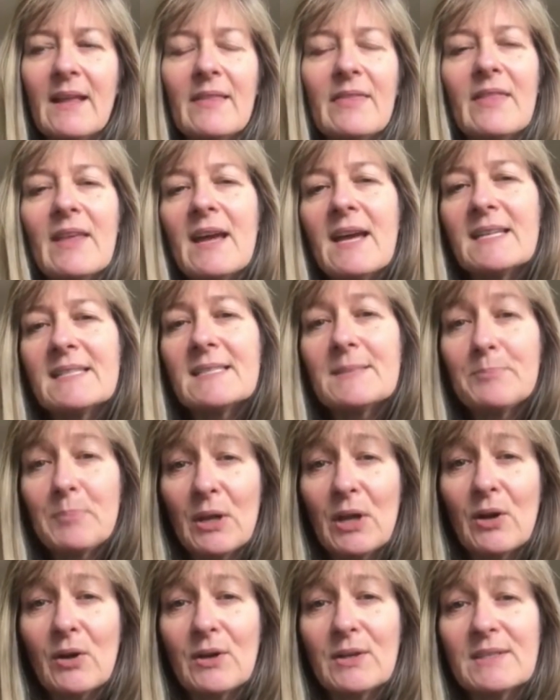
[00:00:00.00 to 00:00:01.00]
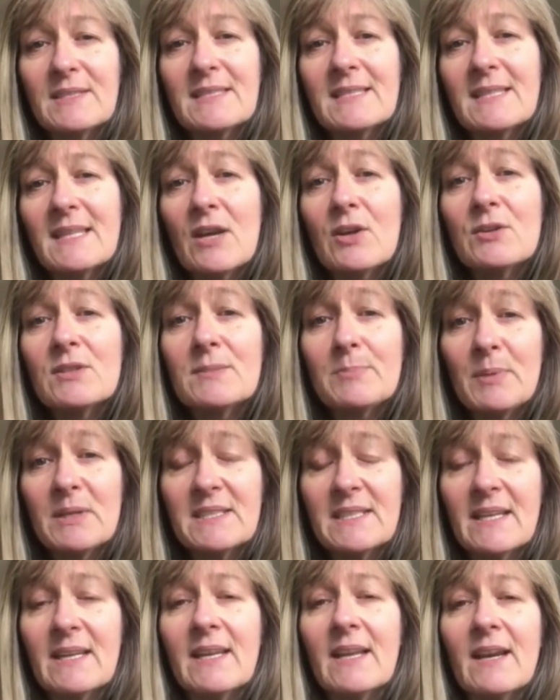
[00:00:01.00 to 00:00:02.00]
That's because those
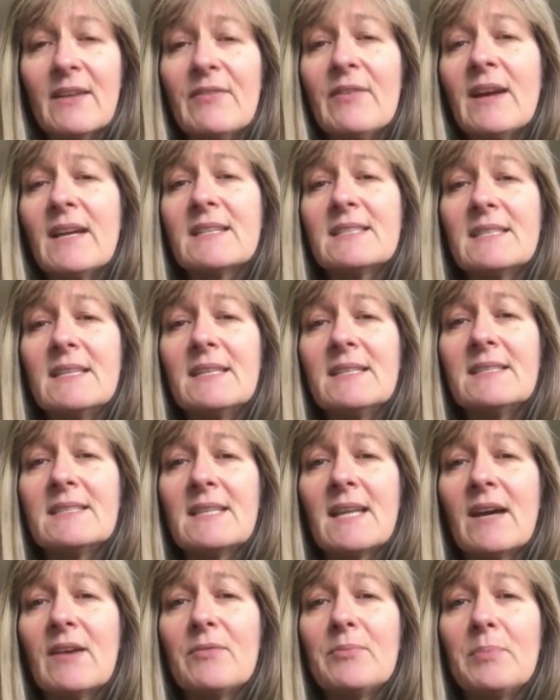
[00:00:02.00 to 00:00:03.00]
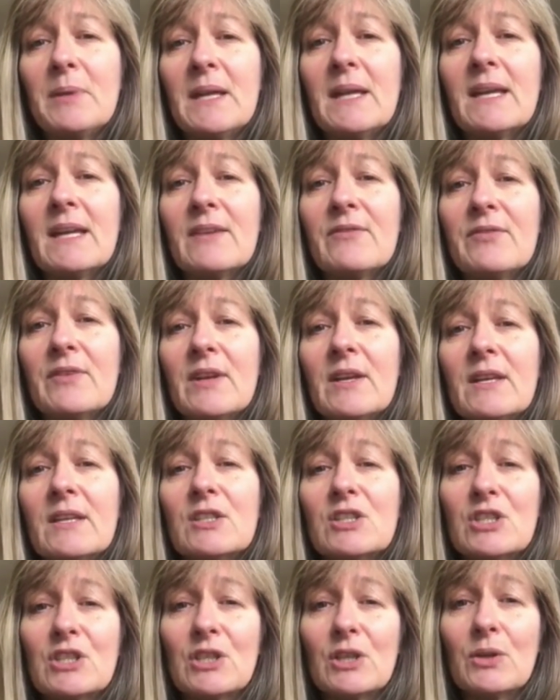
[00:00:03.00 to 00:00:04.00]
particular vaccines have been given
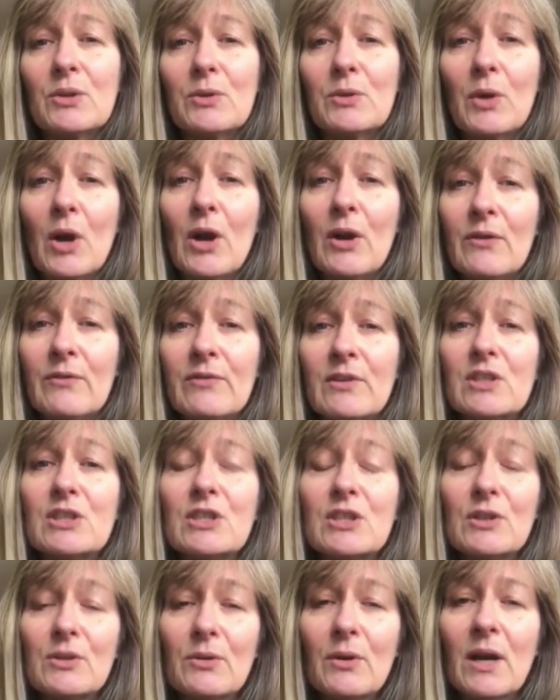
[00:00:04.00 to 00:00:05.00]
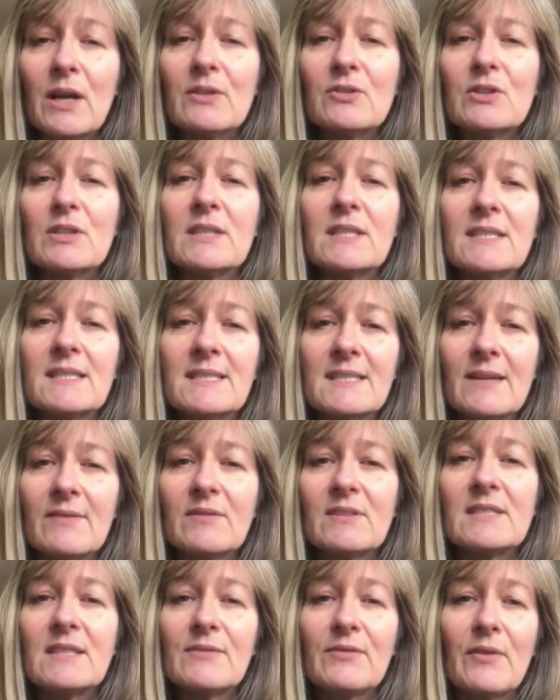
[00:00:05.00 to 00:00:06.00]
to over
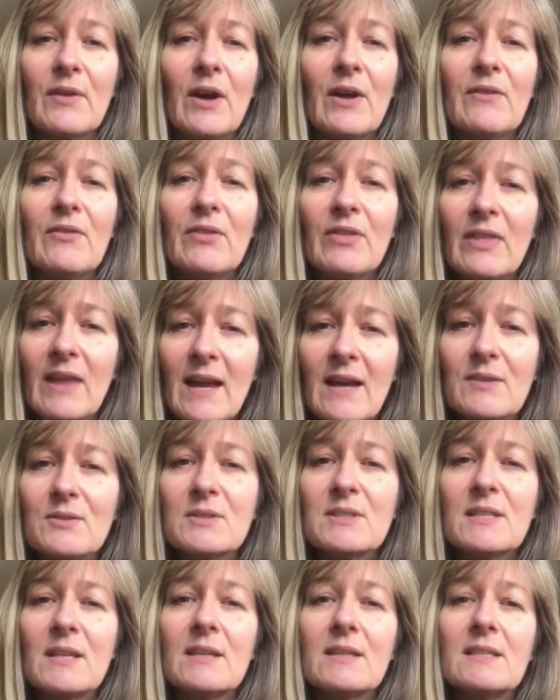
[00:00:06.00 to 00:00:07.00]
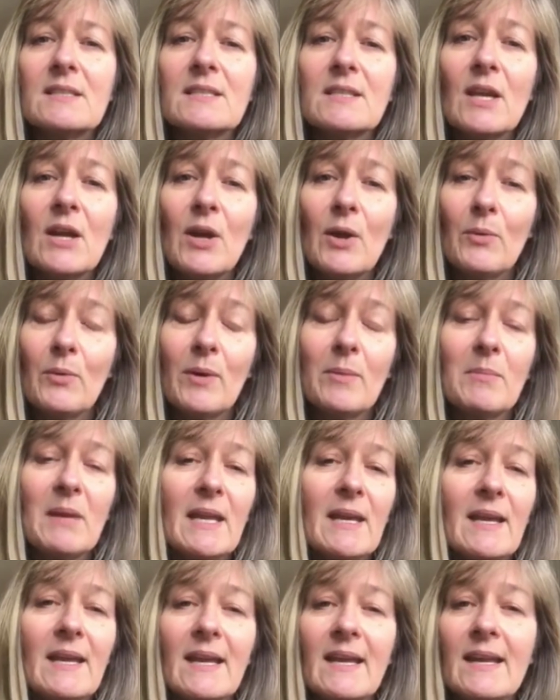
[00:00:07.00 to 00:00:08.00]
275,000
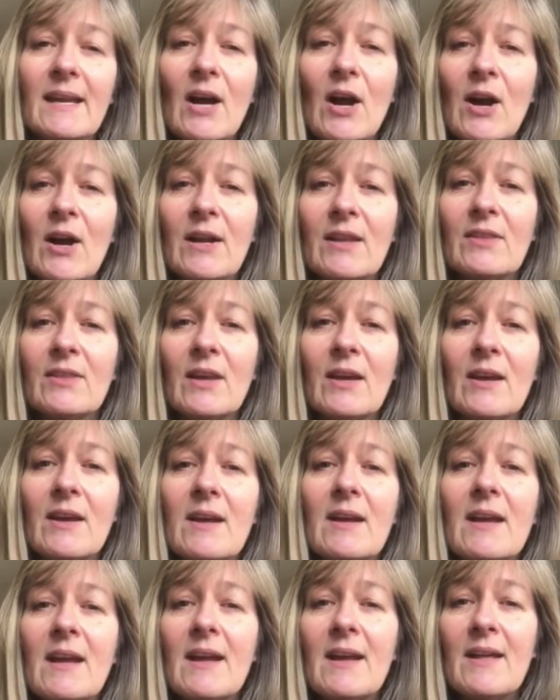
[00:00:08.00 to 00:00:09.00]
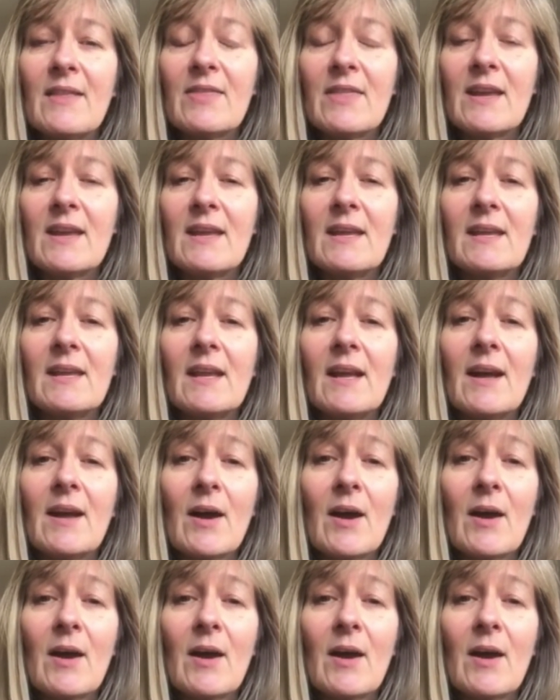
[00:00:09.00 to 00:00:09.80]
women in either the